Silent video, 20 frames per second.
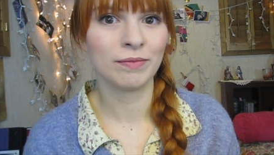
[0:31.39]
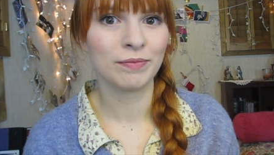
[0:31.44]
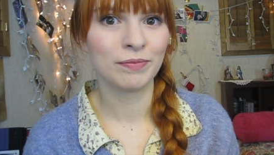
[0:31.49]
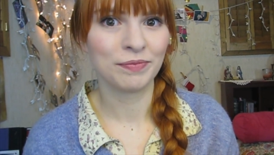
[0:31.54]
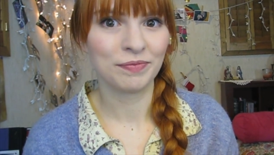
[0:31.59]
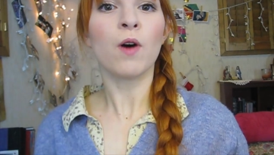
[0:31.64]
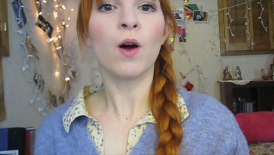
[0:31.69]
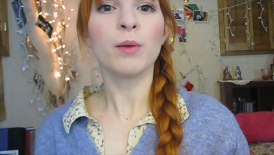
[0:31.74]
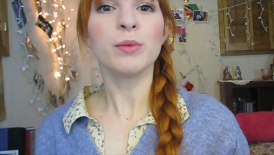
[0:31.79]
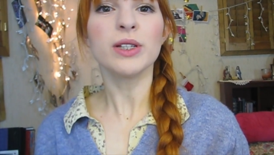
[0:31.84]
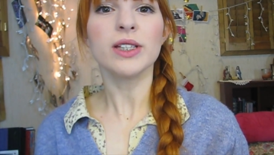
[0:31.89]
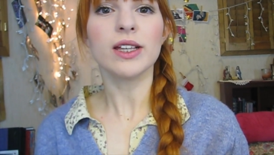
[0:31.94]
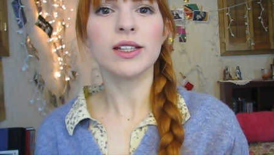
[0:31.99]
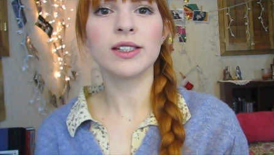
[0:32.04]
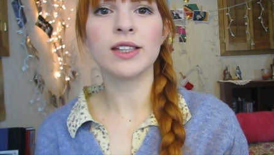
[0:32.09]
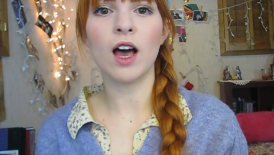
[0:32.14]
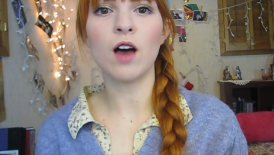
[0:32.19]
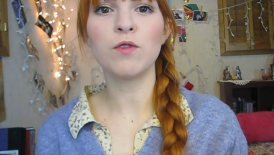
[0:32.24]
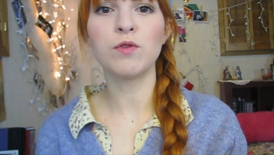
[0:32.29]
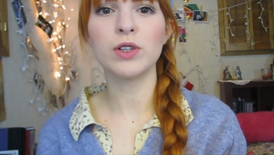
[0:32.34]
The performance
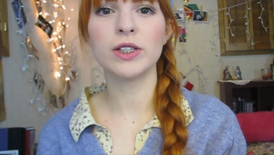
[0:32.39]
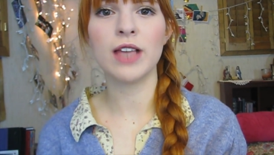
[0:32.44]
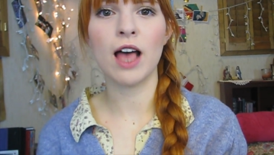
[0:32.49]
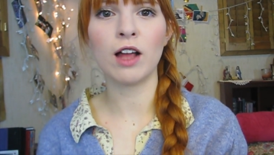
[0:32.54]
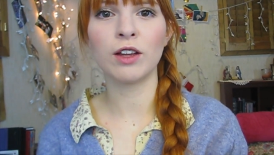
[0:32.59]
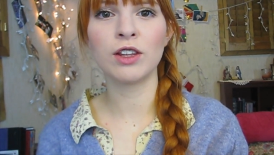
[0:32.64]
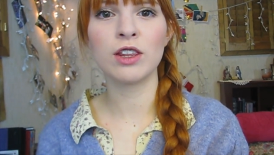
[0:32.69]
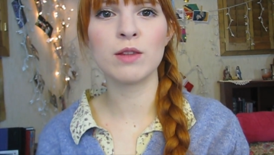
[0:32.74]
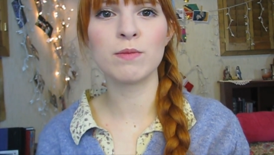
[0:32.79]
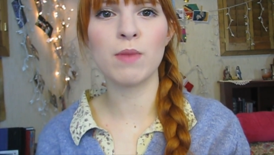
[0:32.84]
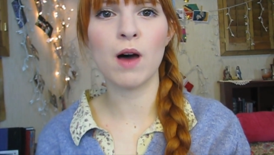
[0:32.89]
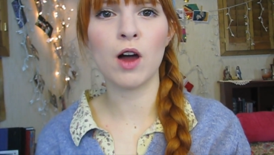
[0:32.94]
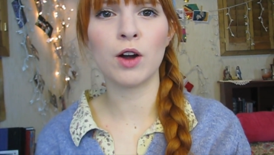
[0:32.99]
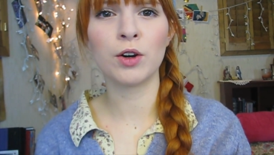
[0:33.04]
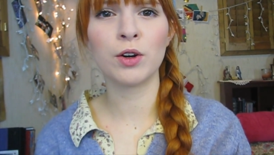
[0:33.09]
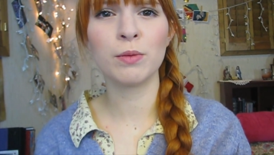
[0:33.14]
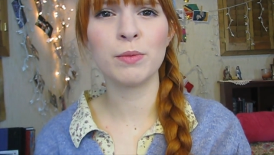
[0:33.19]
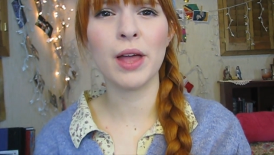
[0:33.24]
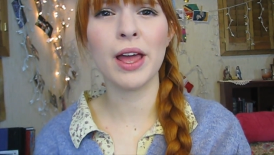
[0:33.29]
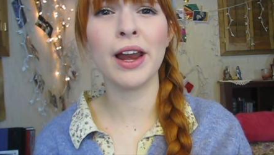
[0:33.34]
itself was held in the
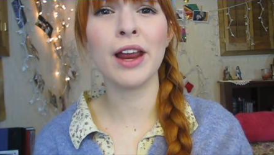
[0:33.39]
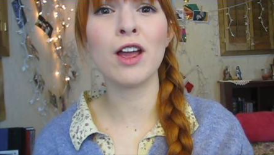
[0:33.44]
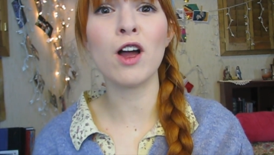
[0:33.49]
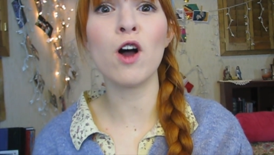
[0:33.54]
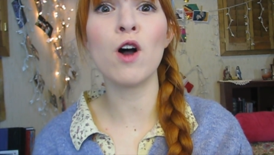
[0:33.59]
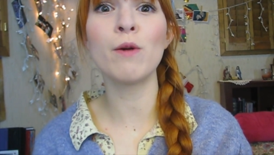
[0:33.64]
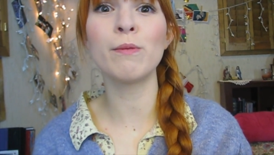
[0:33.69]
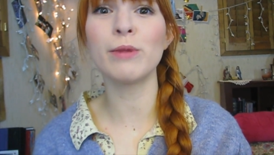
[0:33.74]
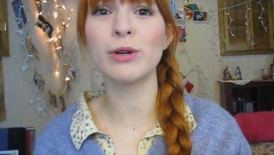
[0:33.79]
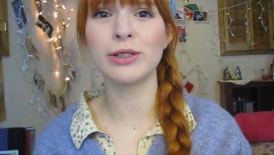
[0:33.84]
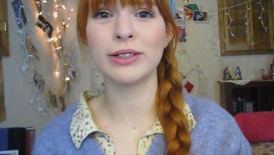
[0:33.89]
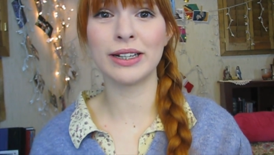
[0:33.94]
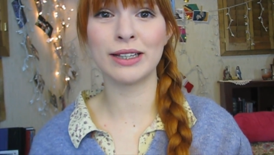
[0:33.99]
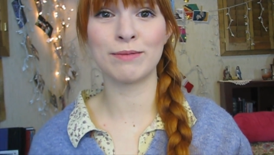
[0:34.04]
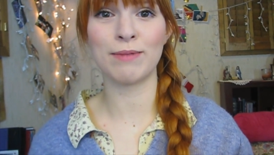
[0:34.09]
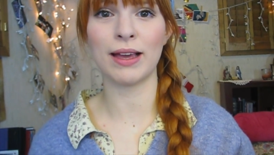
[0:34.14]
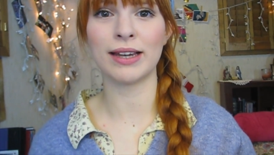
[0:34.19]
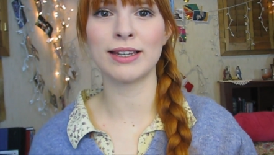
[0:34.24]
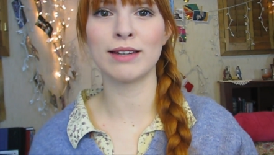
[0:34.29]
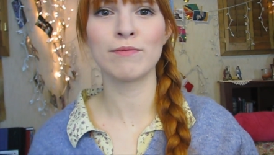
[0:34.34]
ballroom, and I almost
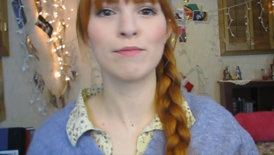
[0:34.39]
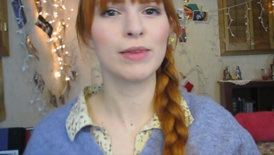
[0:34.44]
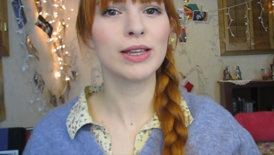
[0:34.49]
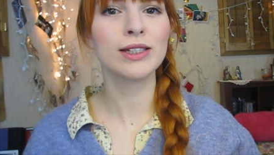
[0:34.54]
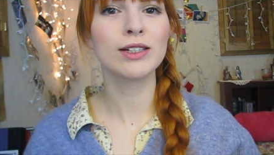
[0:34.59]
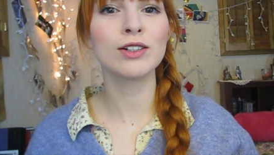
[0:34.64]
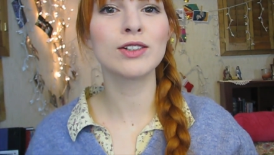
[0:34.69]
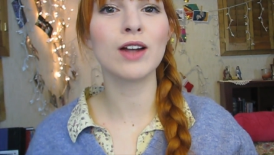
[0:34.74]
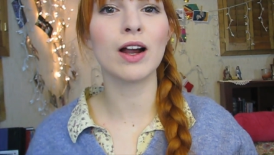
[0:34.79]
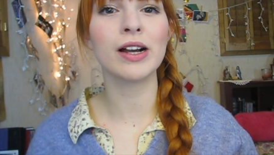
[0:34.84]
expected Mr.